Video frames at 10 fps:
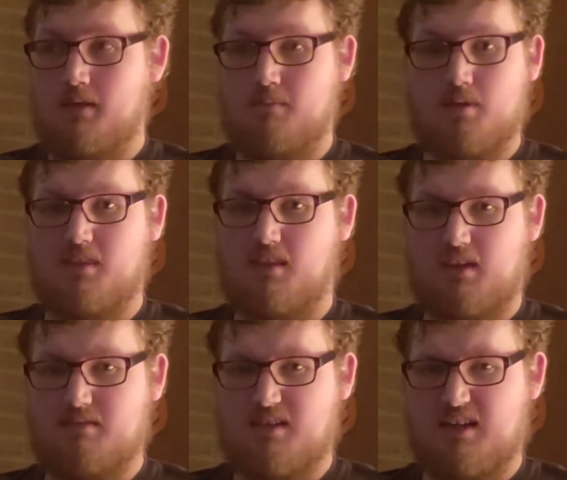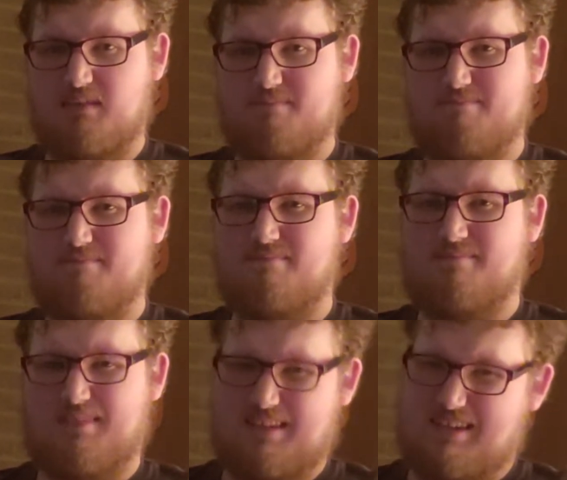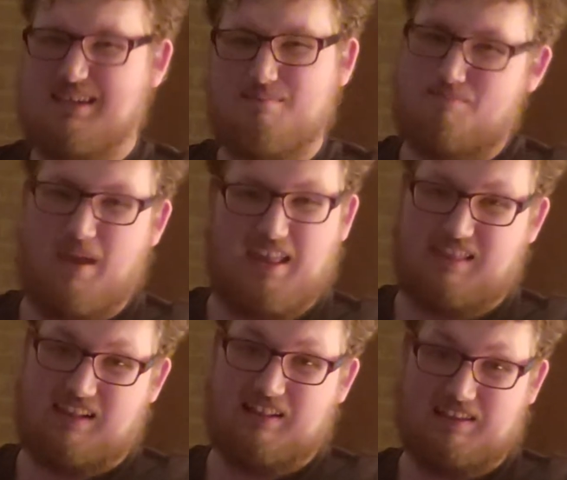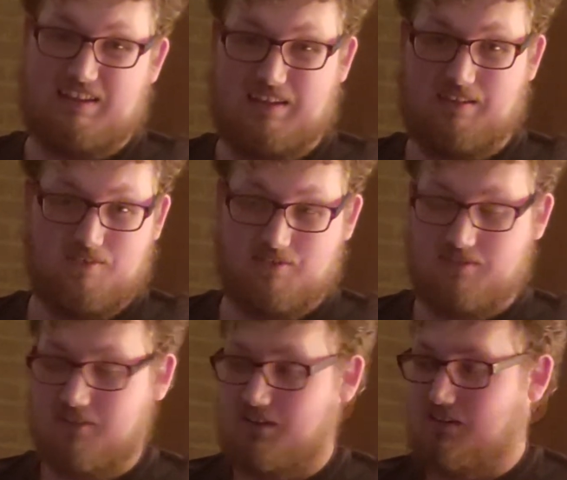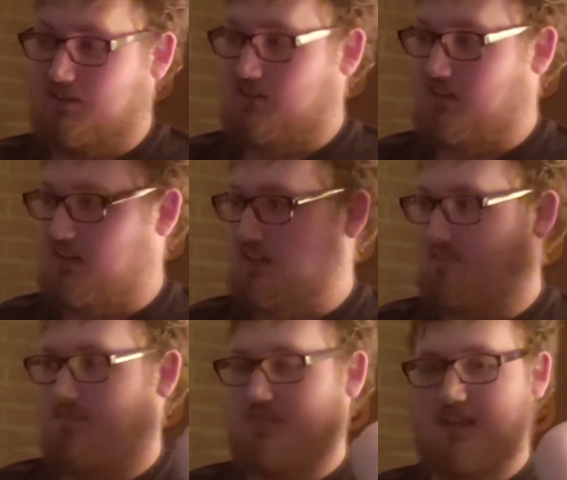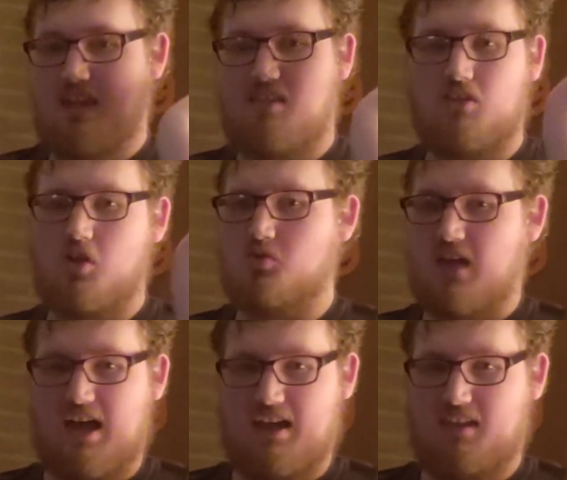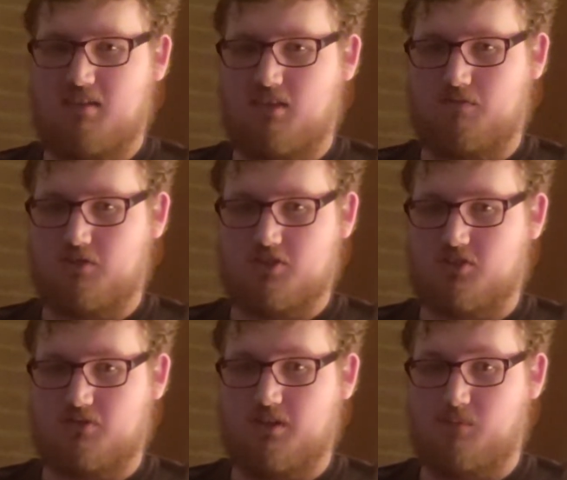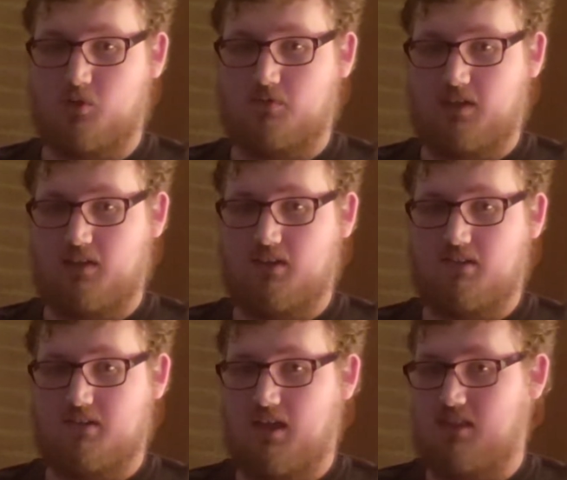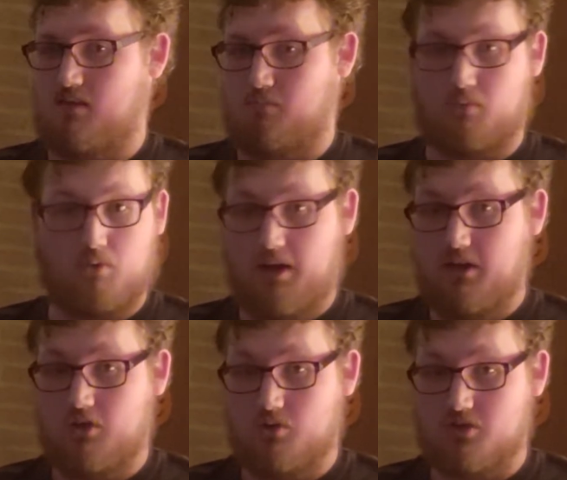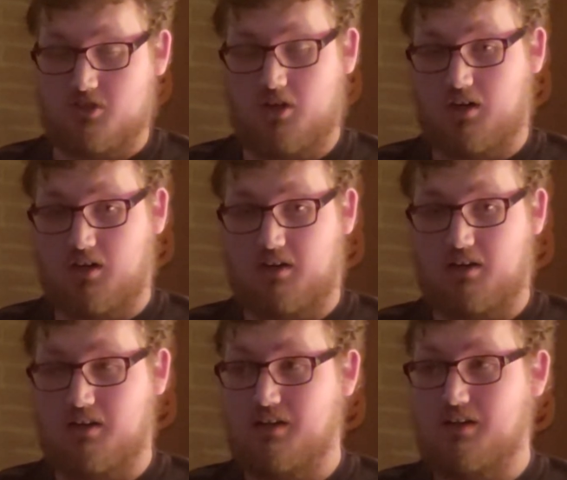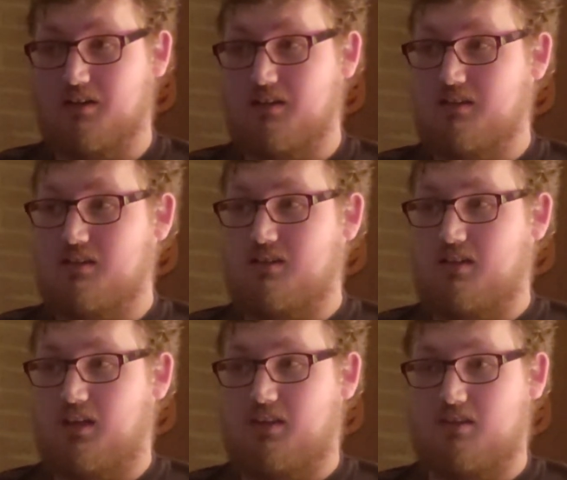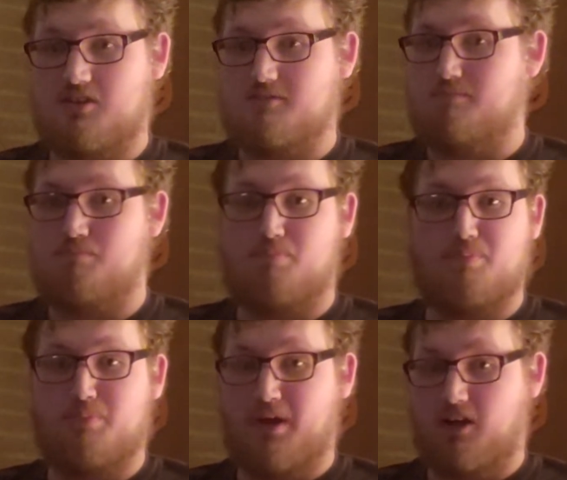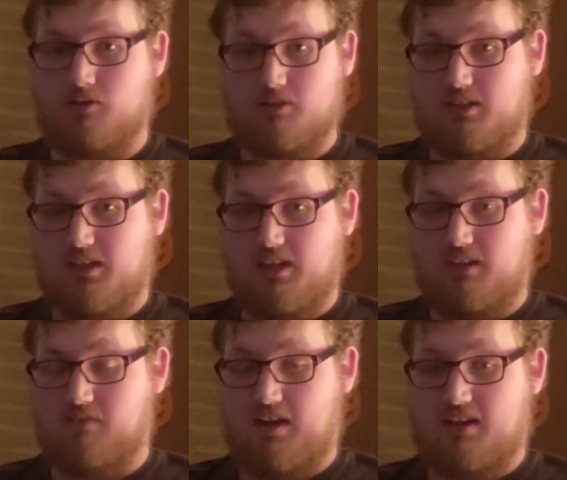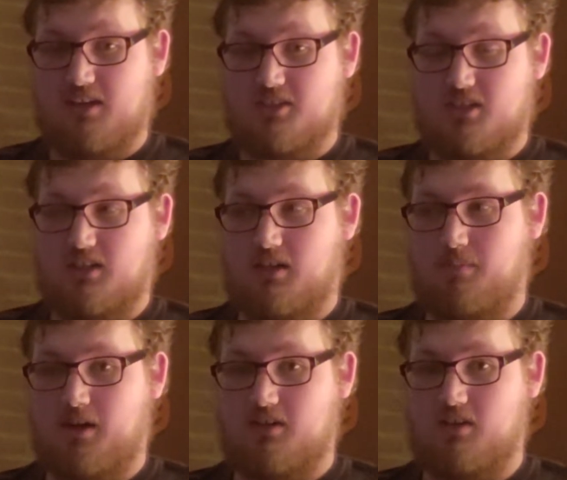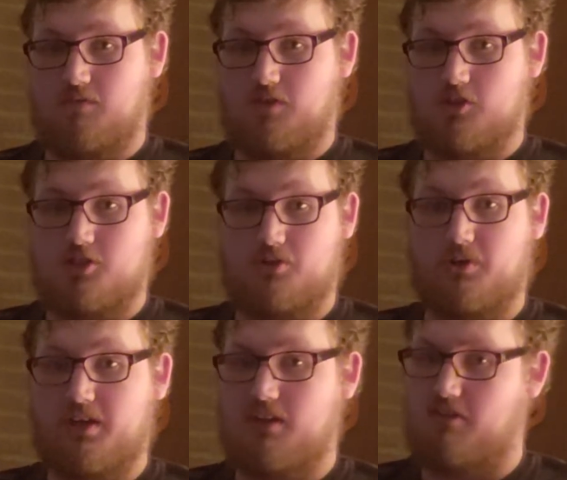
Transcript: But at the same time, it basically is. Like, it has no ties to the first three movies. It has a brand new star. And there's barely any recognition compared to the first three.